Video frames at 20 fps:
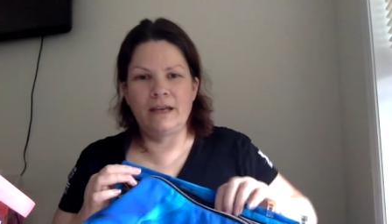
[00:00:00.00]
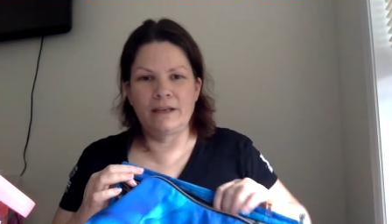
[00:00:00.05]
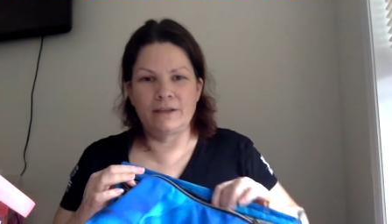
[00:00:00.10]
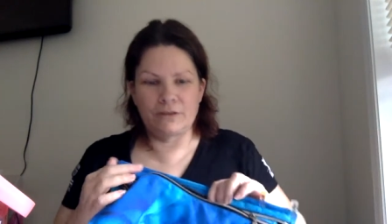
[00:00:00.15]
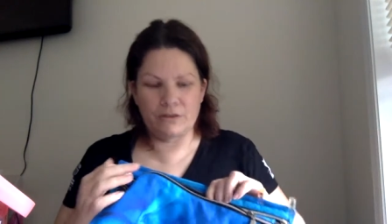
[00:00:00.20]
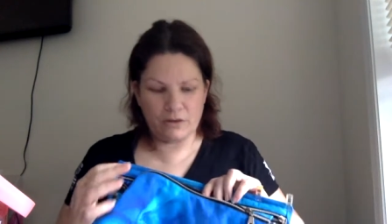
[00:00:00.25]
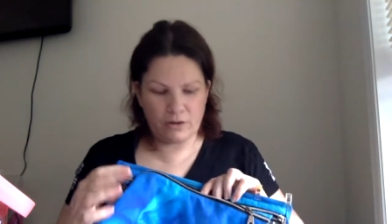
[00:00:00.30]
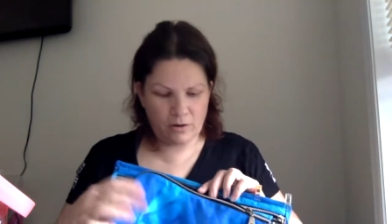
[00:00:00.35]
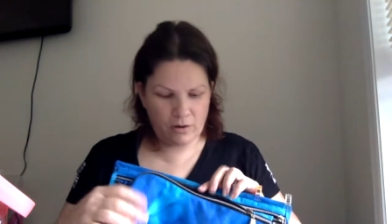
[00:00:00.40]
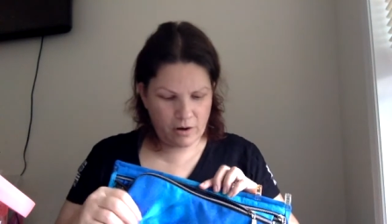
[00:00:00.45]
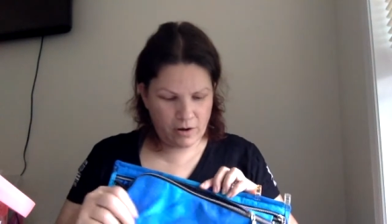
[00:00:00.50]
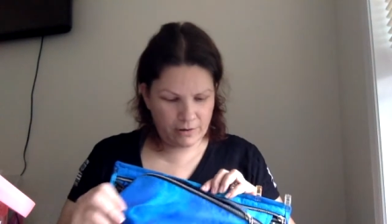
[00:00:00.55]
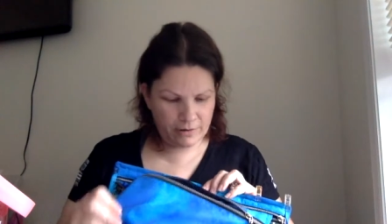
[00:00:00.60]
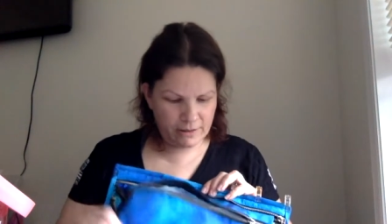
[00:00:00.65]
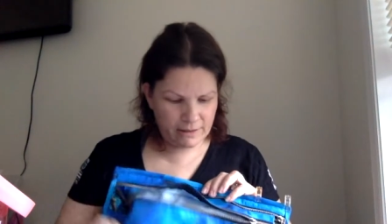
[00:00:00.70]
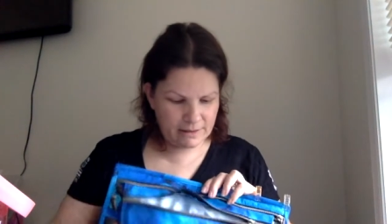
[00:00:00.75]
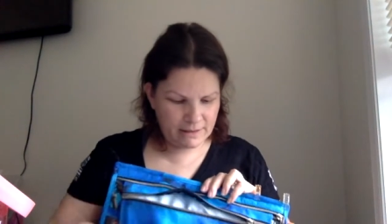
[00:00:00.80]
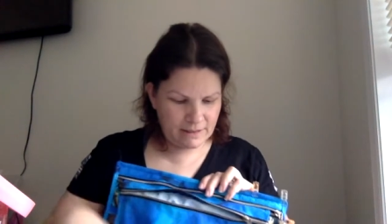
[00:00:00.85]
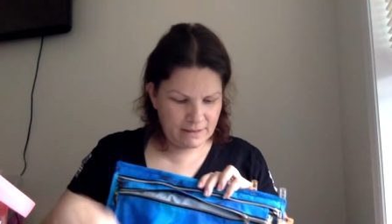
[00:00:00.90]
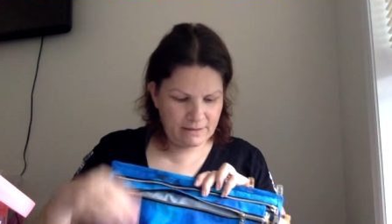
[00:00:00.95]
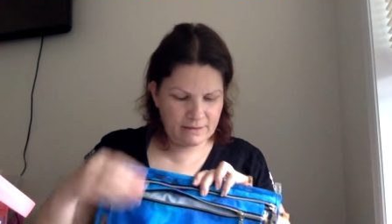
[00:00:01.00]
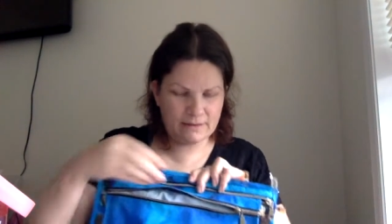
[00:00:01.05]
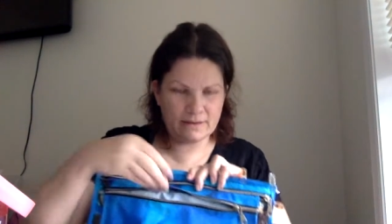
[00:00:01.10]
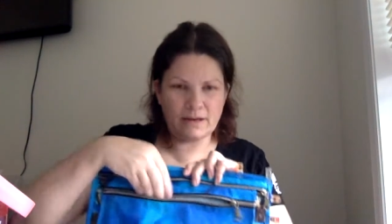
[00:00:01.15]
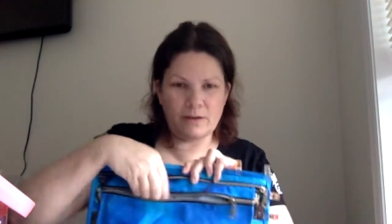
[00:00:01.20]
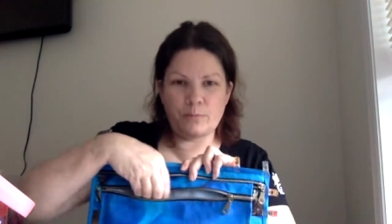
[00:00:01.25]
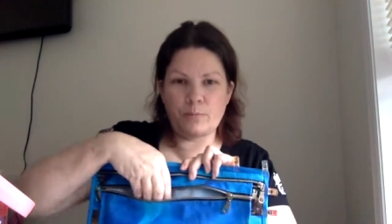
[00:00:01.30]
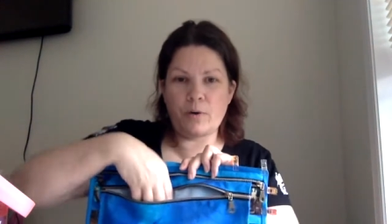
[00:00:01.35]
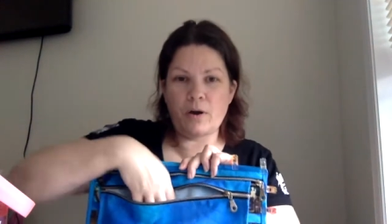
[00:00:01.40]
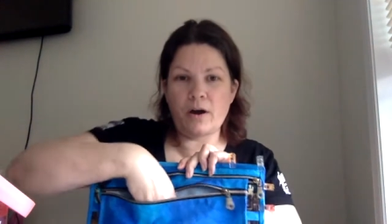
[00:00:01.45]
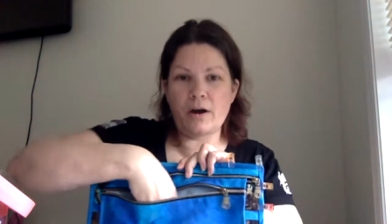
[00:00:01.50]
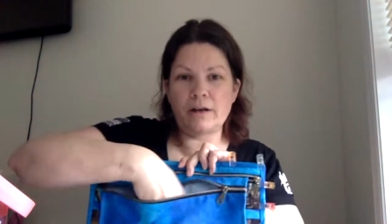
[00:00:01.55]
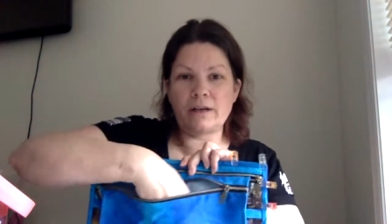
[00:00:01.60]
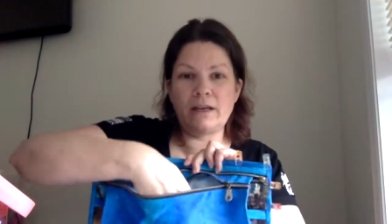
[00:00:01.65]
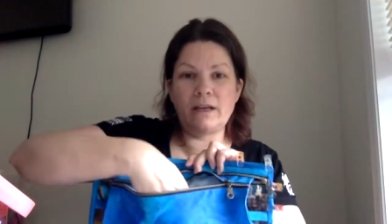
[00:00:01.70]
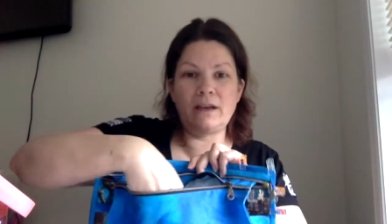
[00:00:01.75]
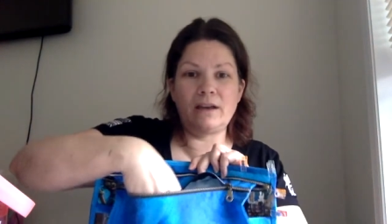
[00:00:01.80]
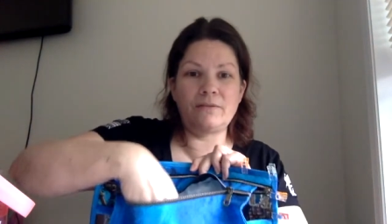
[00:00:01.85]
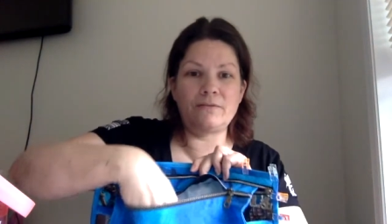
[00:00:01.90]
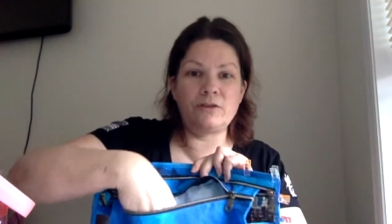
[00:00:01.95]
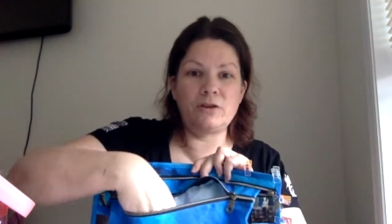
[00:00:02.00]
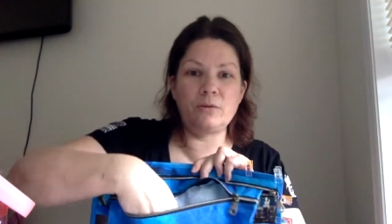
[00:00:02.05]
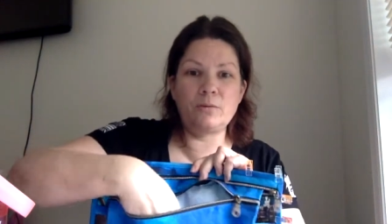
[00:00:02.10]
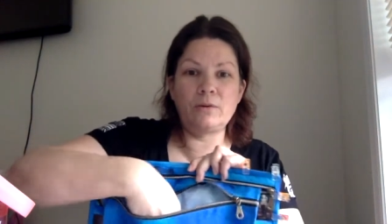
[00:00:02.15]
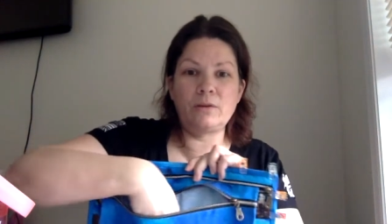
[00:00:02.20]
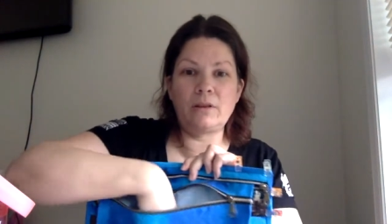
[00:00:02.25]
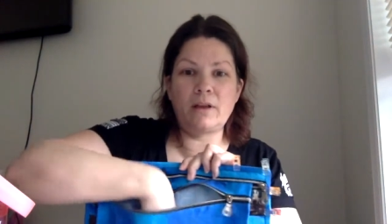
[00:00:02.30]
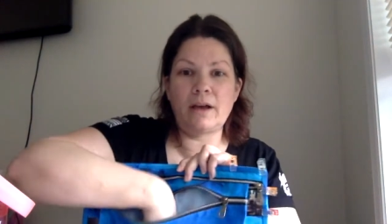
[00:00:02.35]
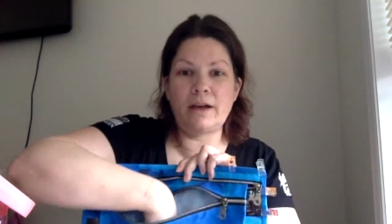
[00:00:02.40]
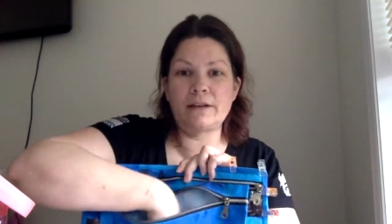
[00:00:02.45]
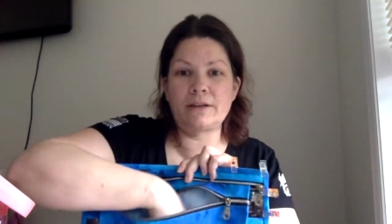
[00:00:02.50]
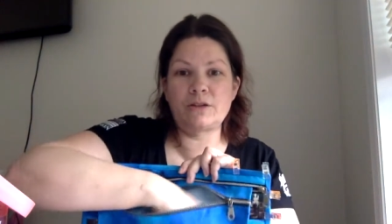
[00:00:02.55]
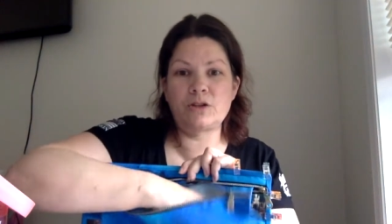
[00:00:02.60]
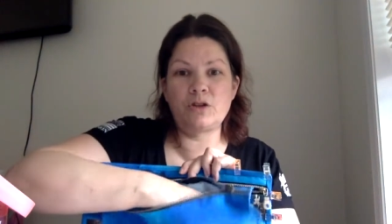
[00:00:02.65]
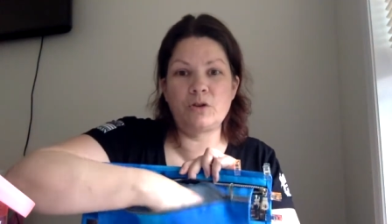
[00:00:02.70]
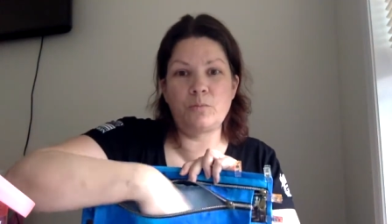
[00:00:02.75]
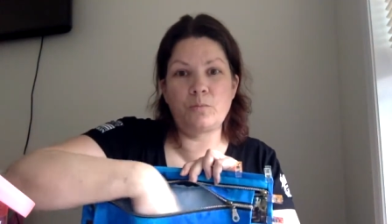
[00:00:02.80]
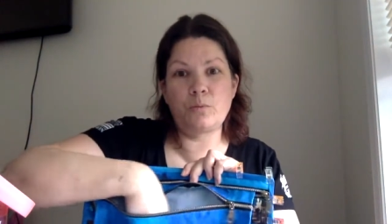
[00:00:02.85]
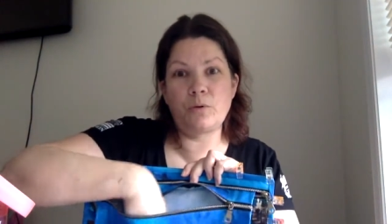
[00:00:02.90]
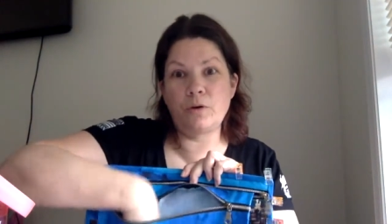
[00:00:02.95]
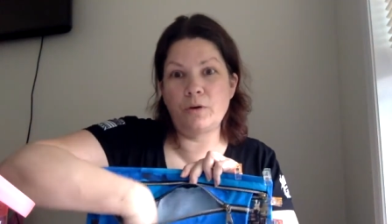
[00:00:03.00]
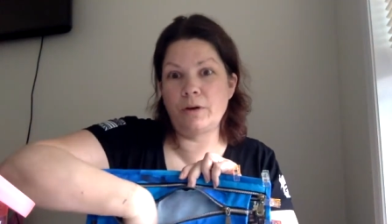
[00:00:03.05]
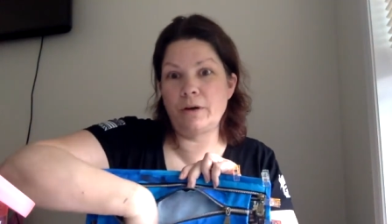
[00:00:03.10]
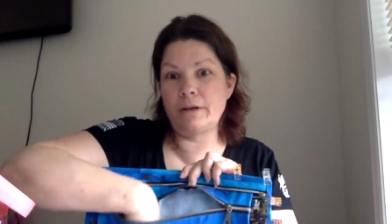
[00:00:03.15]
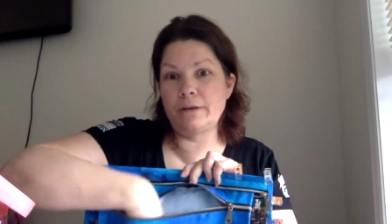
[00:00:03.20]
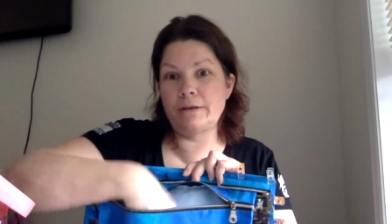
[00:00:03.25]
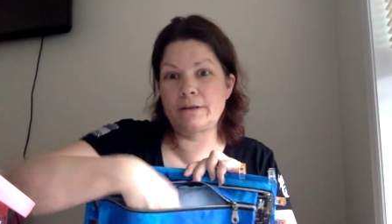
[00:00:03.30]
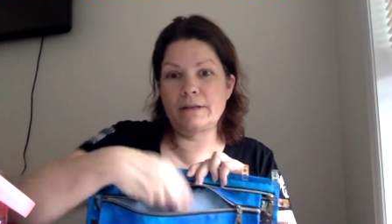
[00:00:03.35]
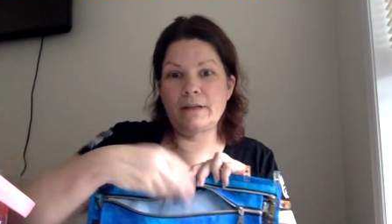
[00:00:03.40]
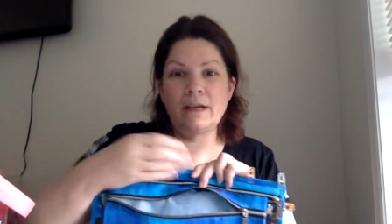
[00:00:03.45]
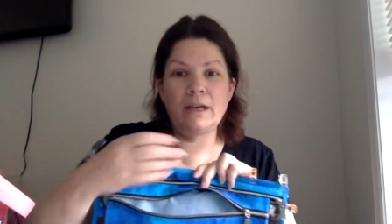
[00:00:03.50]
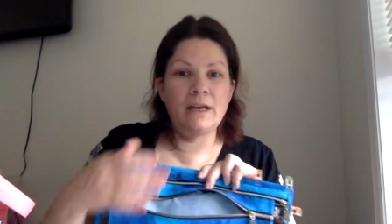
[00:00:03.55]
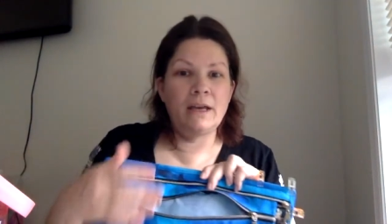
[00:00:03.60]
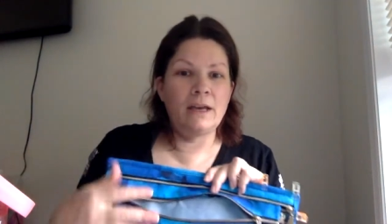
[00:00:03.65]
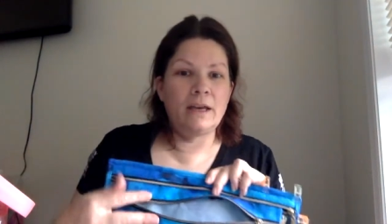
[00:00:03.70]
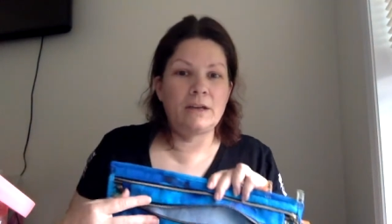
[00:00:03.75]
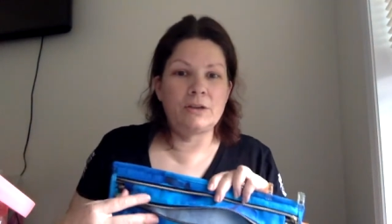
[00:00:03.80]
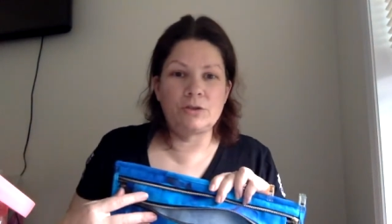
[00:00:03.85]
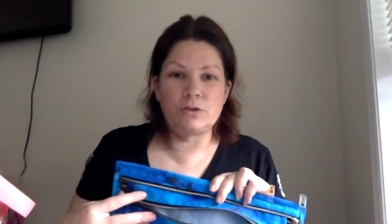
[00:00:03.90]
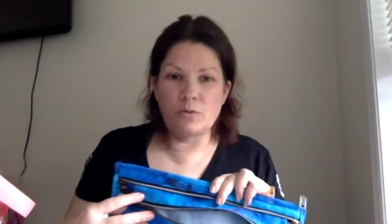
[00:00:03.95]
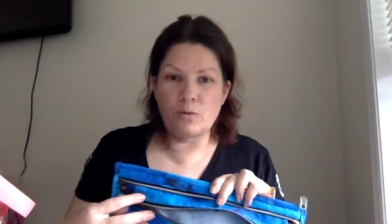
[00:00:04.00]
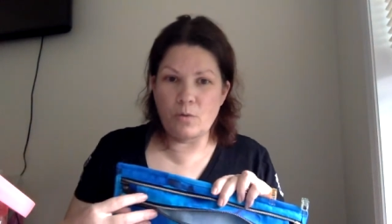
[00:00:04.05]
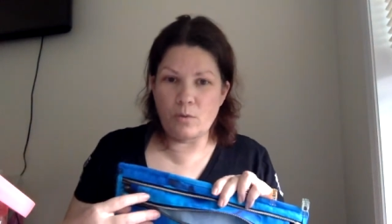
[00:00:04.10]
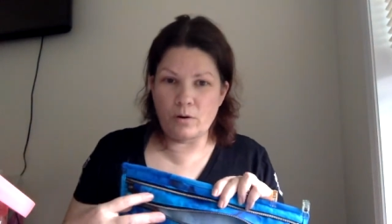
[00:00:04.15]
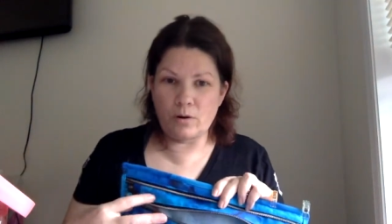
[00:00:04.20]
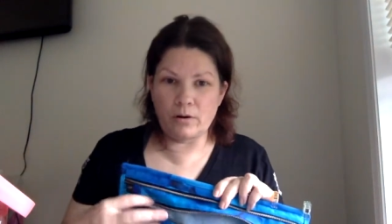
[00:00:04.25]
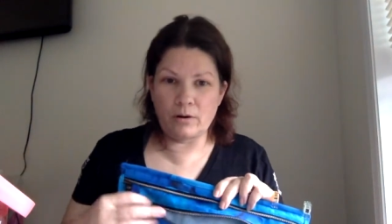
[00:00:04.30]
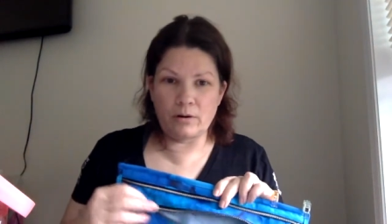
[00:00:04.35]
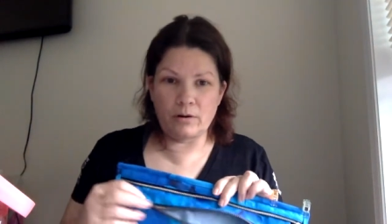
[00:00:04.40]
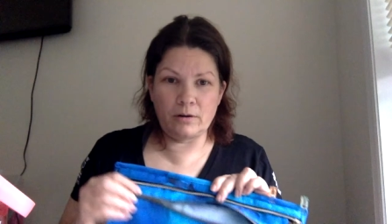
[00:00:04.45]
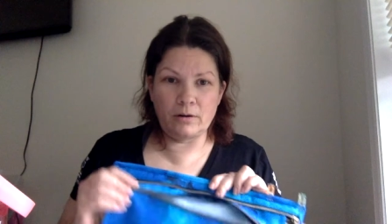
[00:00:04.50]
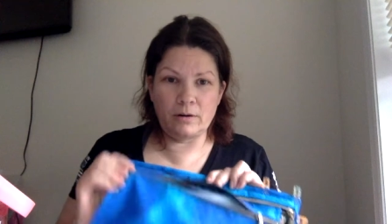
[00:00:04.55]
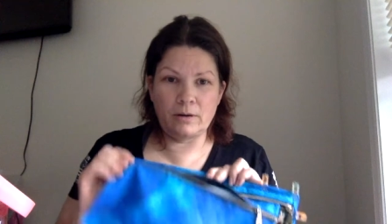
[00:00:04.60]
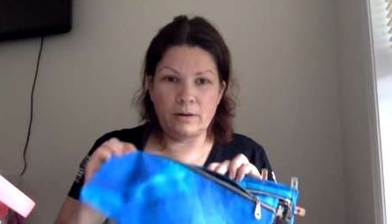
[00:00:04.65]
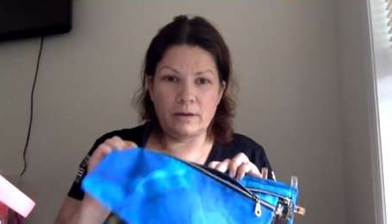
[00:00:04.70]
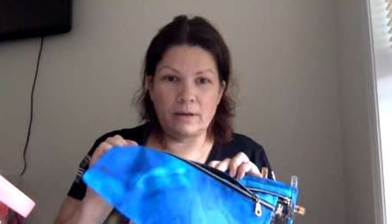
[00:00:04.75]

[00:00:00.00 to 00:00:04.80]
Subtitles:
So on this inside pocket, if you would like to put your